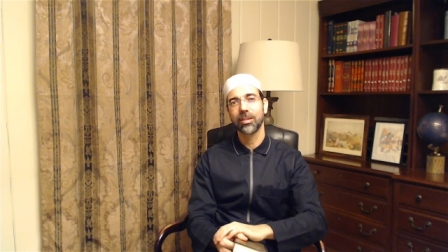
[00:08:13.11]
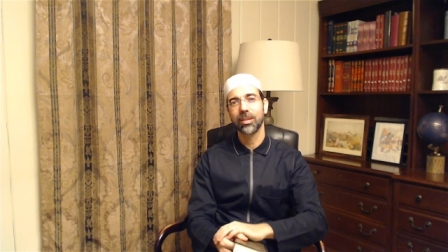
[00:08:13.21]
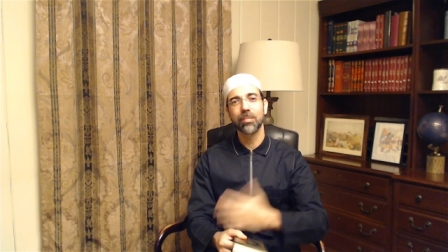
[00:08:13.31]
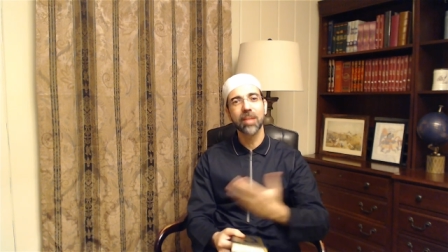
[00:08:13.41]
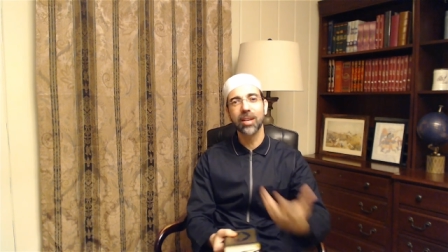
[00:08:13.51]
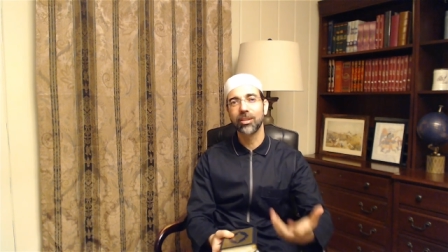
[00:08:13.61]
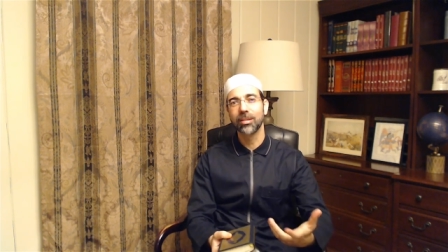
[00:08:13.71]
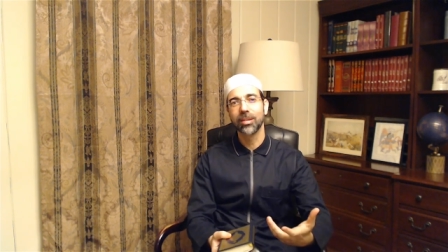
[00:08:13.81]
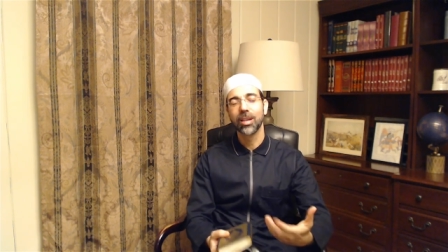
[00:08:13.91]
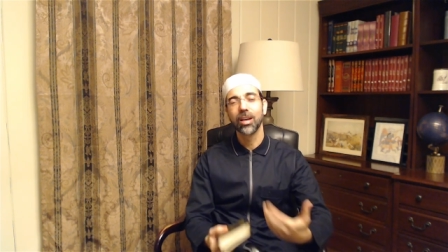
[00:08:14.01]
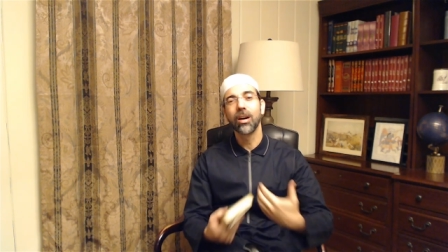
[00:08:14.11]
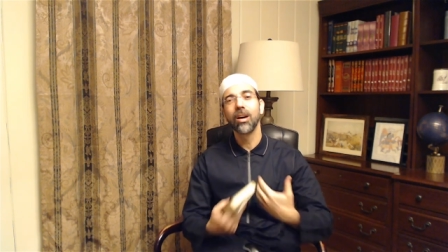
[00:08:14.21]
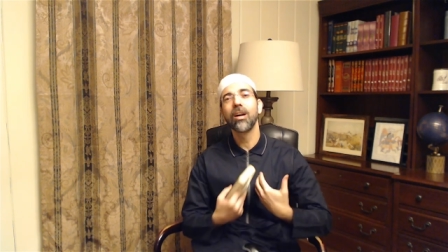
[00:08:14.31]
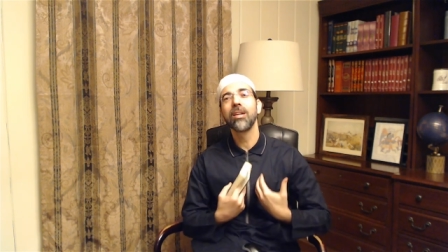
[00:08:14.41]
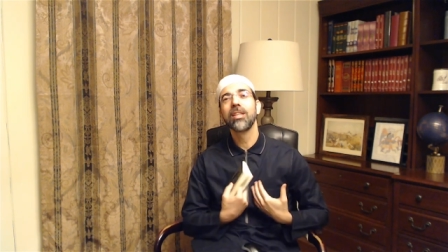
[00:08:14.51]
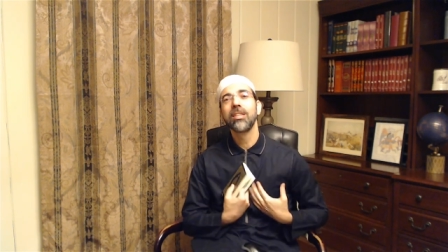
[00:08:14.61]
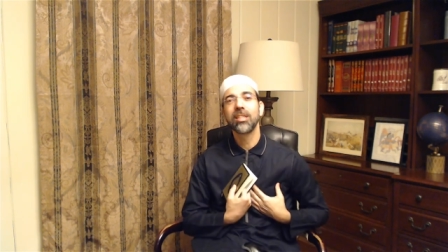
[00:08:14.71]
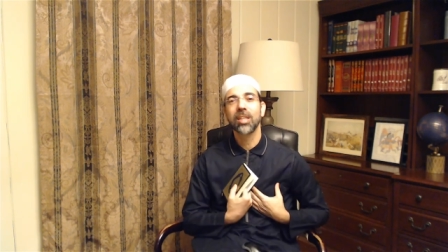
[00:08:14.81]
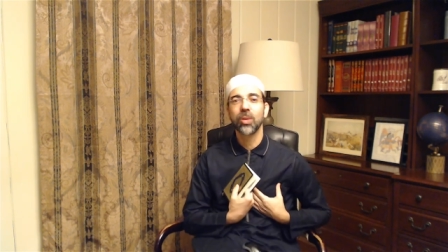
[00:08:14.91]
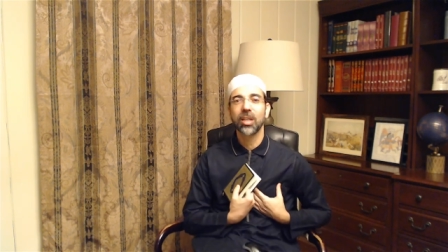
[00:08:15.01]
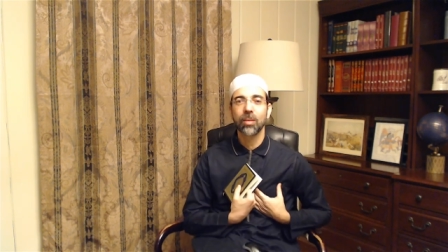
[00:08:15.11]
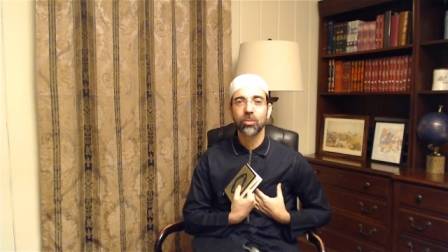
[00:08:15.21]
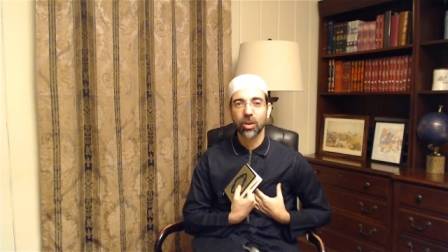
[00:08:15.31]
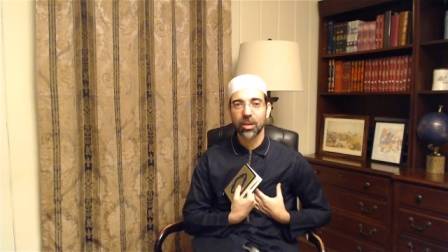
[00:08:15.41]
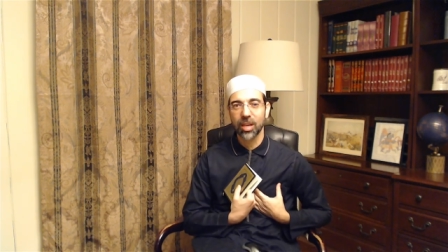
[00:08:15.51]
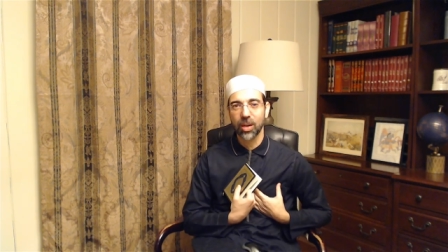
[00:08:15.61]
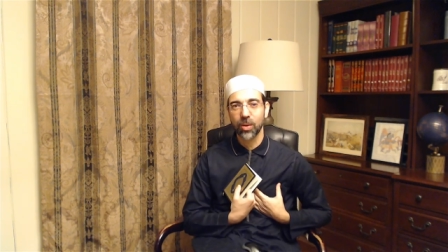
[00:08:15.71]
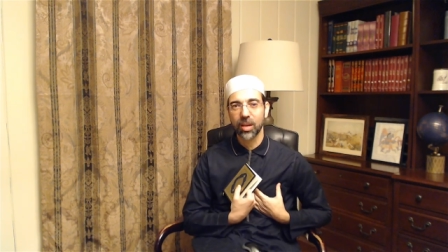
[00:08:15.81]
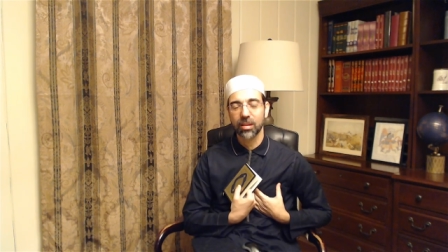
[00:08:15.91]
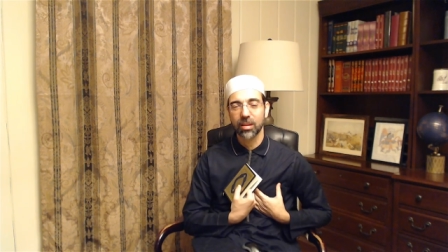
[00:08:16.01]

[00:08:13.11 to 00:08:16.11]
Imagine all the needs that we come to Allah with.